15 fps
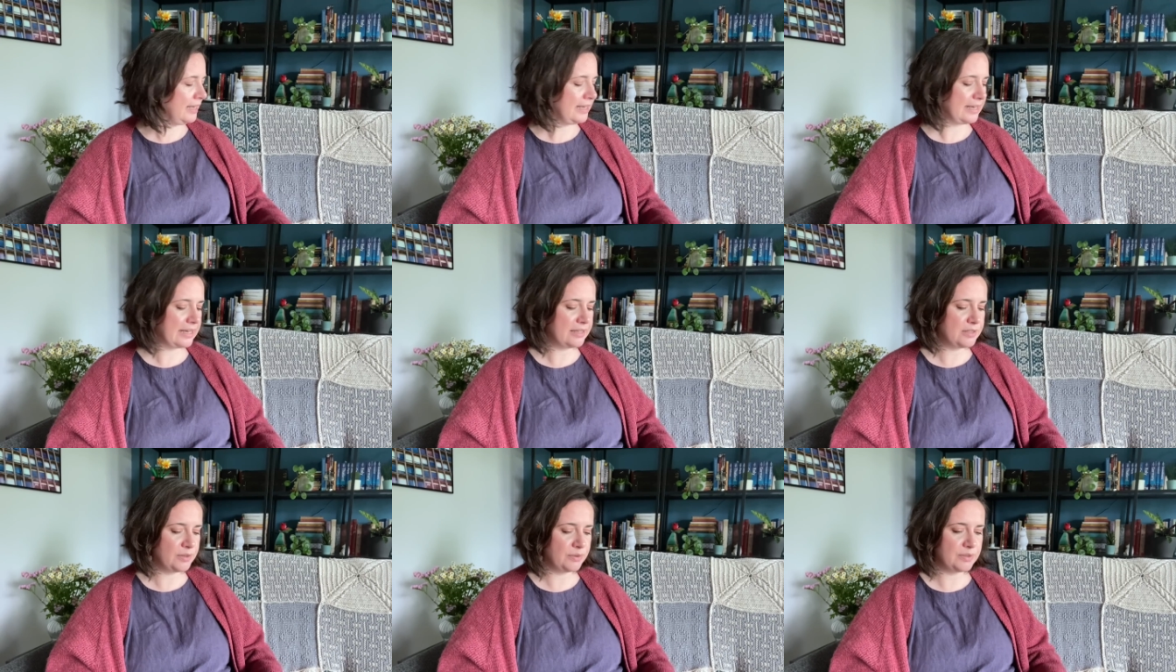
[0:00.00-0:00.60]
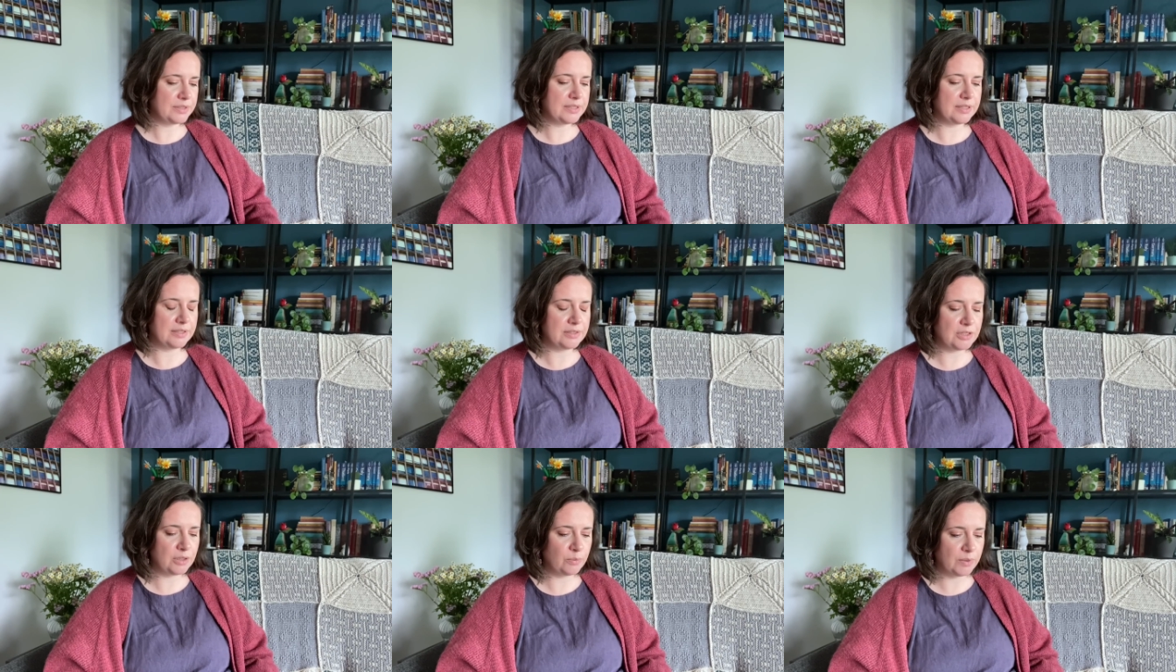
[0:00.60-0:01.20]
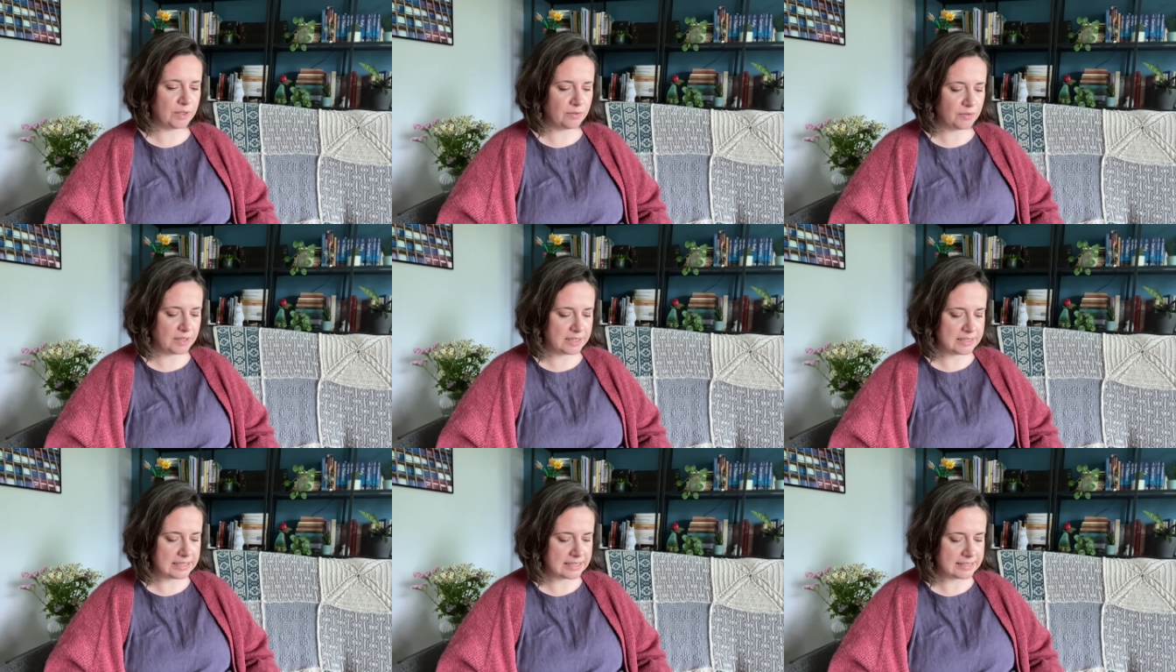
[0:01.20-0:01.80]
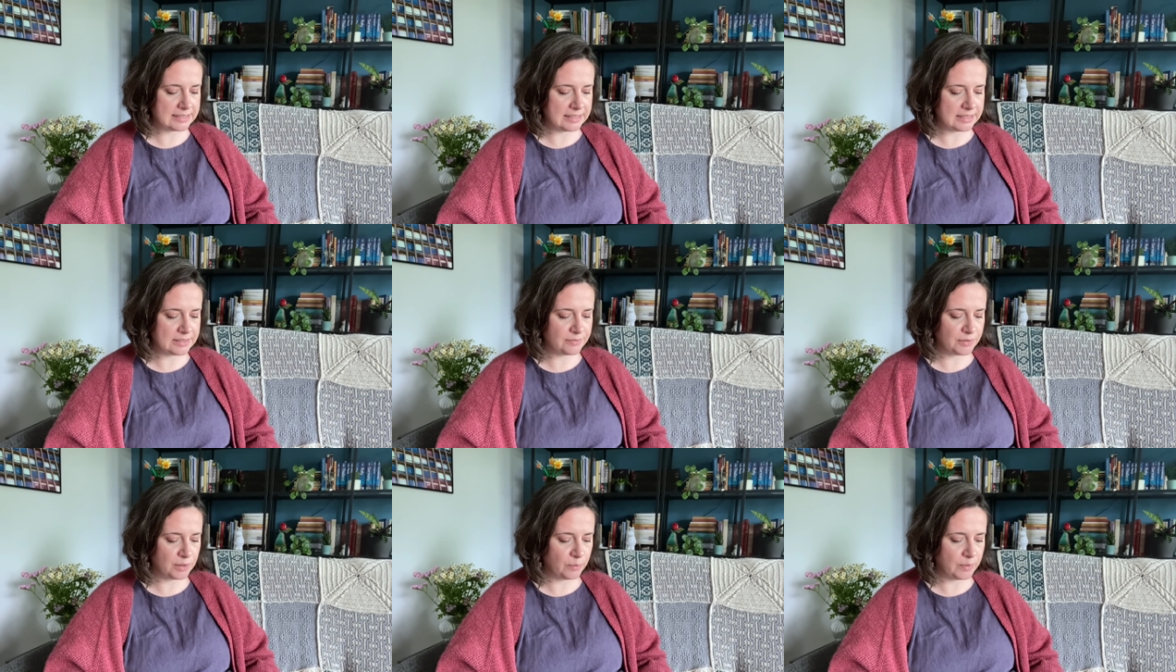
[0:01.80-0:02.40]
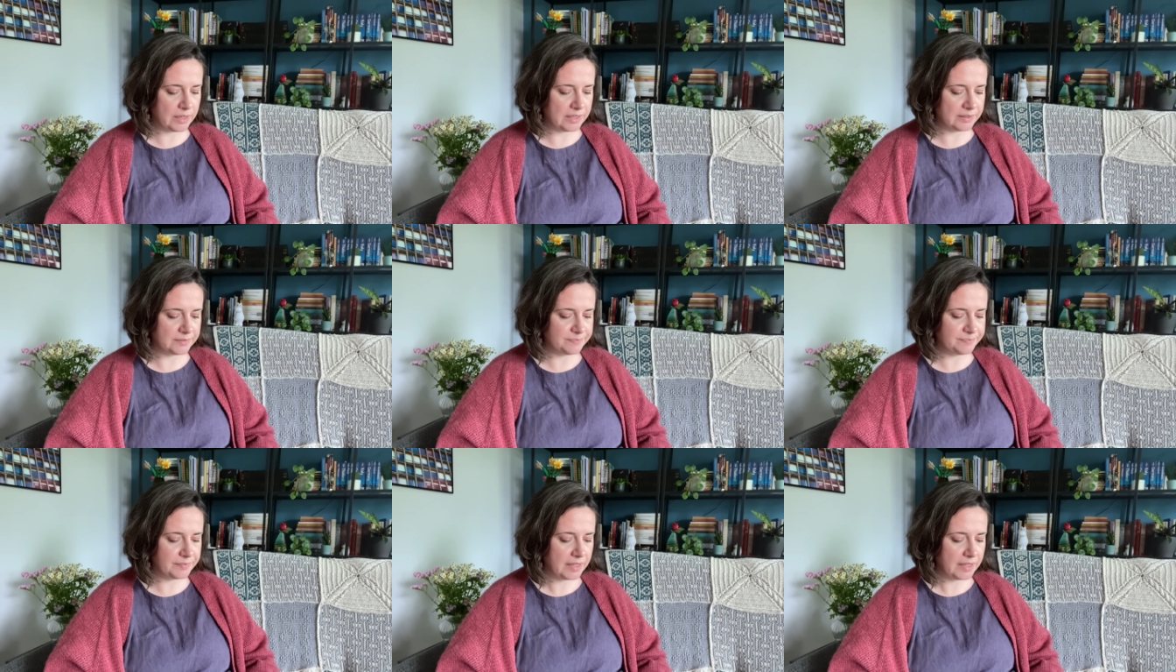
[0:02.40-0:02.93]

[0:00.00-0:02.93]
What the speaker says: get on to do one of her test knits for a while.